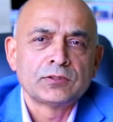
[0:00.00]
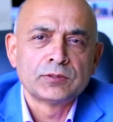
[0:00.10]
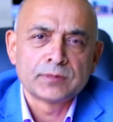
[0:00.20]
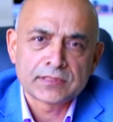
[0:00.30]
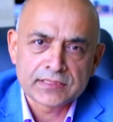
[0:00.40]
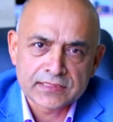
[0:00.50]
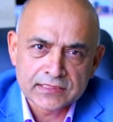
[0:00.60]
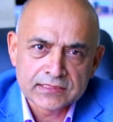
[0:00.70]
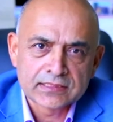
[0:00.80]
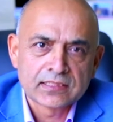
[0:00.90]

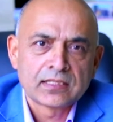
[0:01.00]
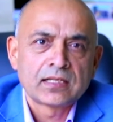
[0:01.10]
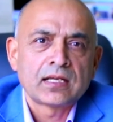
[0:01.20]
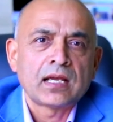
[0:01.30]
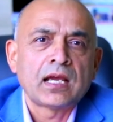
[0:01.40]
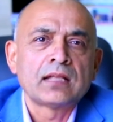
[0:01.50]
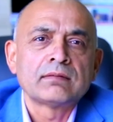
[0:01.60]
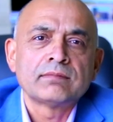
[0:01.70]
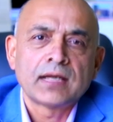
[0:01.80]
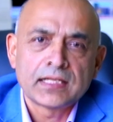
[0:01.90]
universities
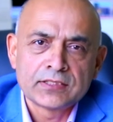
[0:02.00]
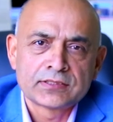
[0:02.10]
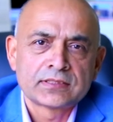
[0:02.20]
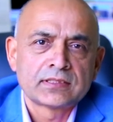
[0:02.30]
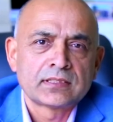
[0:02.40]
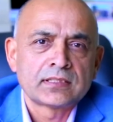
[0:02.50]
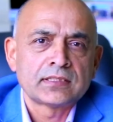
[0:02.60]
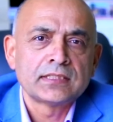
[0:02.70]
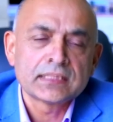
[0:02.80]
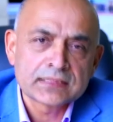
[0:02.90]
and various
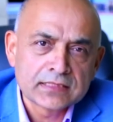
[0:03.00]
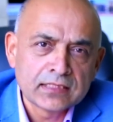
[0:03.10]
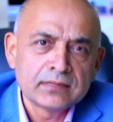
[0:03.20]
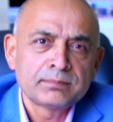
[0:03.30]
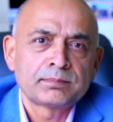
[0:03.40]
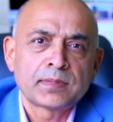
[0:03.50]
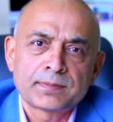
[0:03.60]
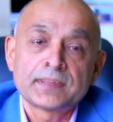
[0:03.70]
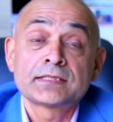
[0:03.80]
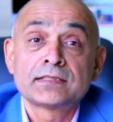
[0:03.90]
national
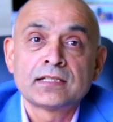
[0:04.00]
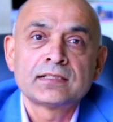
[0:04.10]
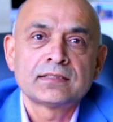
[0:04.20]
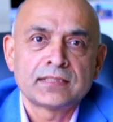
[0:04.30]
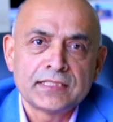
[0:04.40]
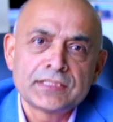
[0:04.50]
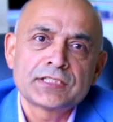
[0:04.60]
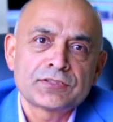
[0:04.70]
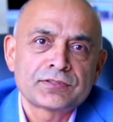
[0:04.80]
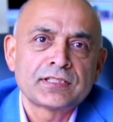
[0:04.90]
professional
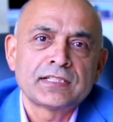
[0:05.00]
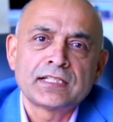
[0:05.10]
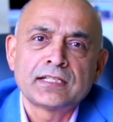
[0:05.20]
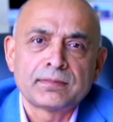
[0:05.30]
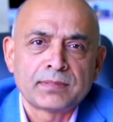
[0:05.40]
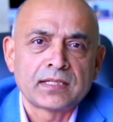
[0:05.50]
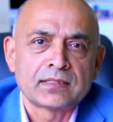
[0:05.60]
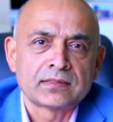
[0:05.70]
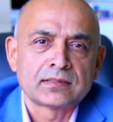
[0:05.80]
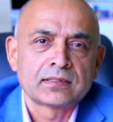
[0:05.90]
institutions in
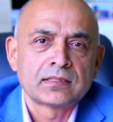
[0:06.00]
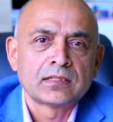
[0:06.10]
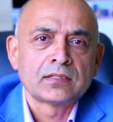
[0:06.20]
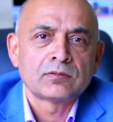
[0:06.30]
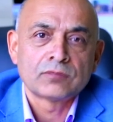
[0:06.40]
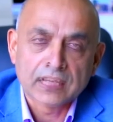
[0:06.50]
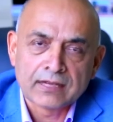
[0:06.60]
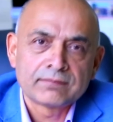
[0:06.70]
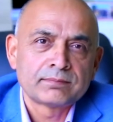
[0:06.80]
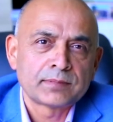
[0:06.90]
Nepal. We
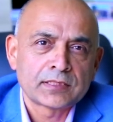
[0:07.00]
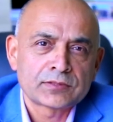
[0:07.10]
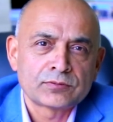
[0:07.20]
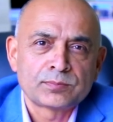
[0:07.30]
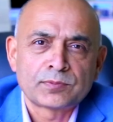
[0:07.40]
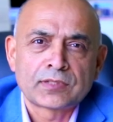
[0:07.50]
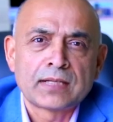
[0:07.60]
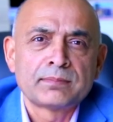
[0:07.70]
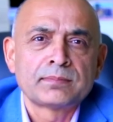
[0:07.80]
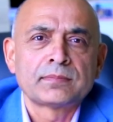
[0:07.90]
have plus two
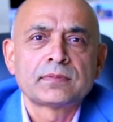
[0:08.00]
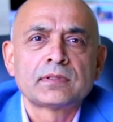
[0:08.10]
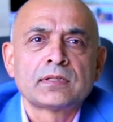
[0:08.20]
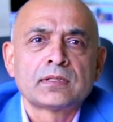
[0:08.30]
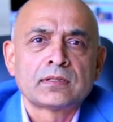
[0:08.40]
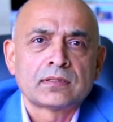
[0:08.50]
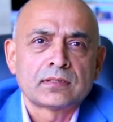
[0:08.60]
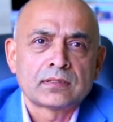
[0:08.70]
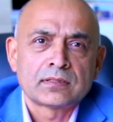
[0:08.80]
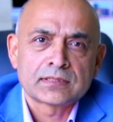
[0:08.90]

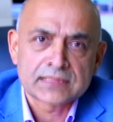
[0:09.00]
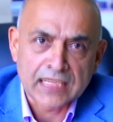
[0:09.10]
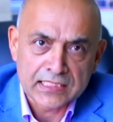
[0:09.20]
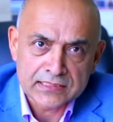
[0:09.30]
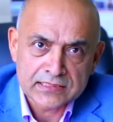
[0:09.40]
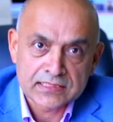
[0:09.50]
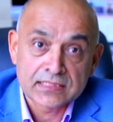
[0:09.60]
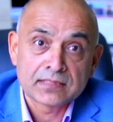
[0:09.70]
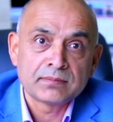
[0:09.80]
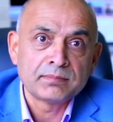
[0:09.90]
program, uh,
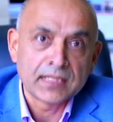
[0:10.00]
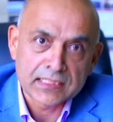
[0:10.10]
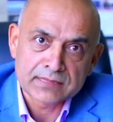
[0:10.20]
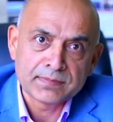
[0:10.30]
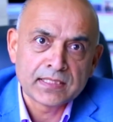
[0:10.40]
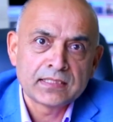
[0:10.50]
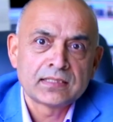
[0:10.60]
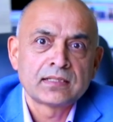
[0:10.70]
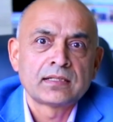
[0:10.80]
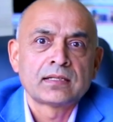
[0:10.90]
science,
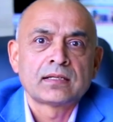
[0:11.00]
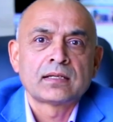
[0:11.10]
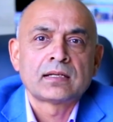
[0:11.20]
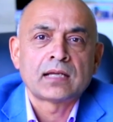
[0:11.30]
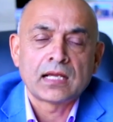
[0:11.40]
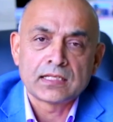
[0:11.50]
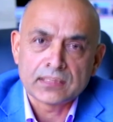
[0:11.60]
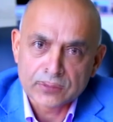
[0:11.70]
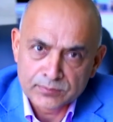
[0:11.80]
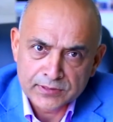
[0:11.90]
management
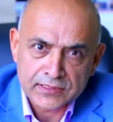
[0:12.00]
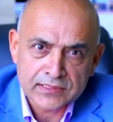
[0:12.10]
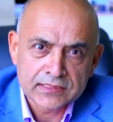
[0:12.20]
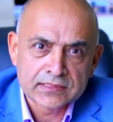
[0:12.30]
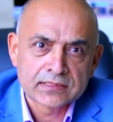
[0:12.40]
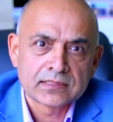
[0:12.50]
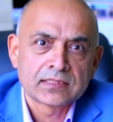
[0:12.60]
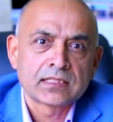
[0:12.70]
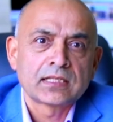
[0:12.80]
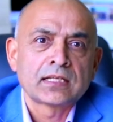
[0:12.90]
and humanities.
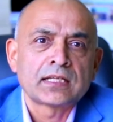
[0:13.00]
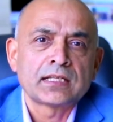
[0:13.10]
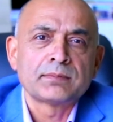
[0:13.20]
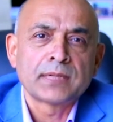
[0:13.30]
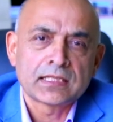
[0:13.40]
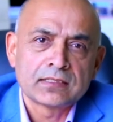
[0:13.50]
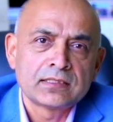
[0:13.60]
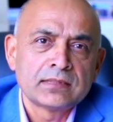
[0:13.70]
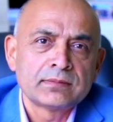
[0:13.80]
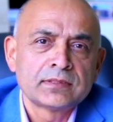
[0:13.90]
In
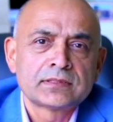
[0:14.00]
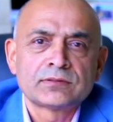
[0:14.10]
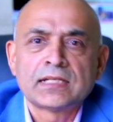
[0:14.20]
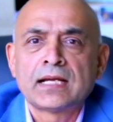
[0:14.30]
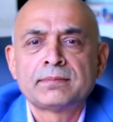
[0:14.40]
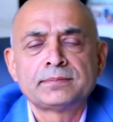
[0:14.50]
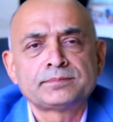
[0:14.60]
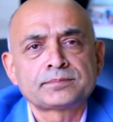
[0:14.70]
bachelor levels we have